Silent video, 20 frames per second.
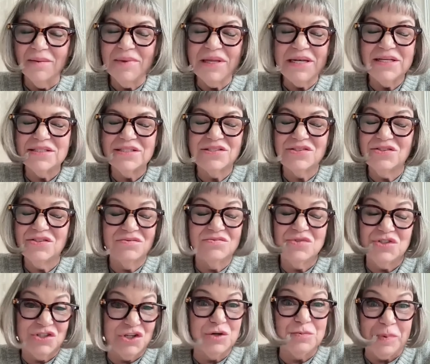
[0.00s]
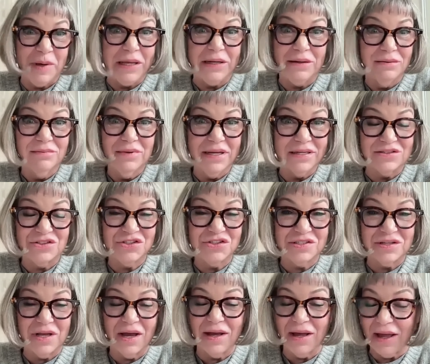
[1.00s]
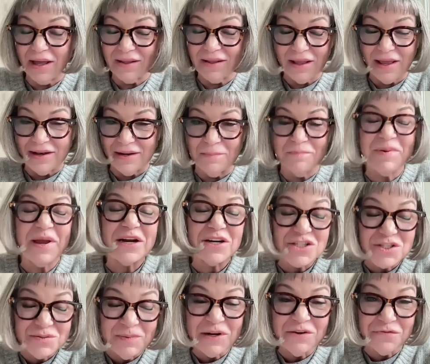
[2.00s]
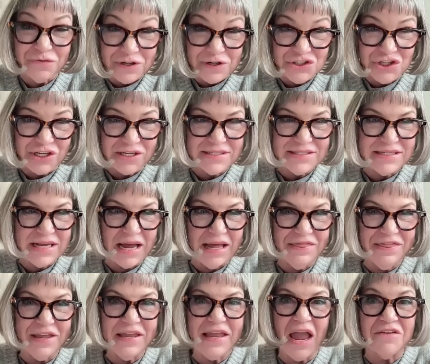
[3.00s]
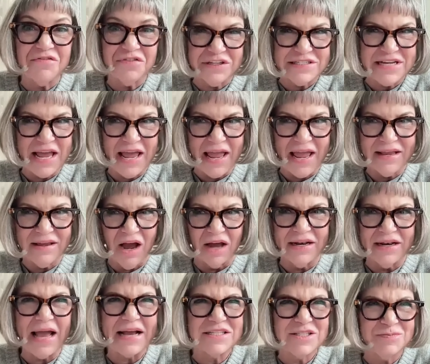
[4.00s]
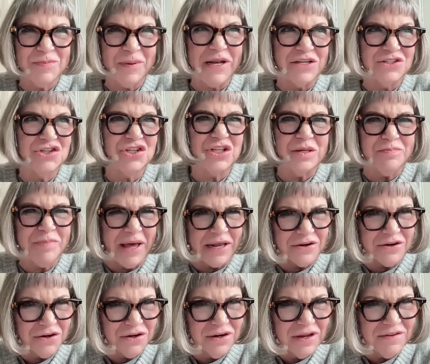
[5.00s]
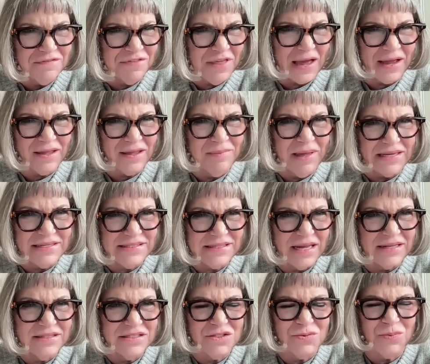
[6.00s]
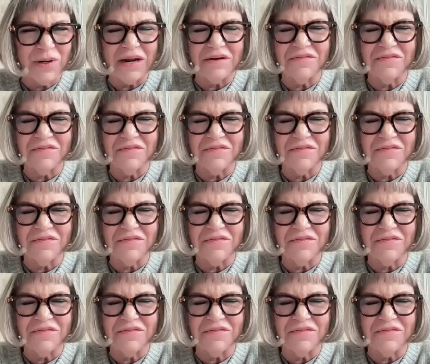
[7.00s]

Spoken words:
I mean, it's stupid. It's an embarrassment of riches. I think every day got exponentially better, if that can make sense.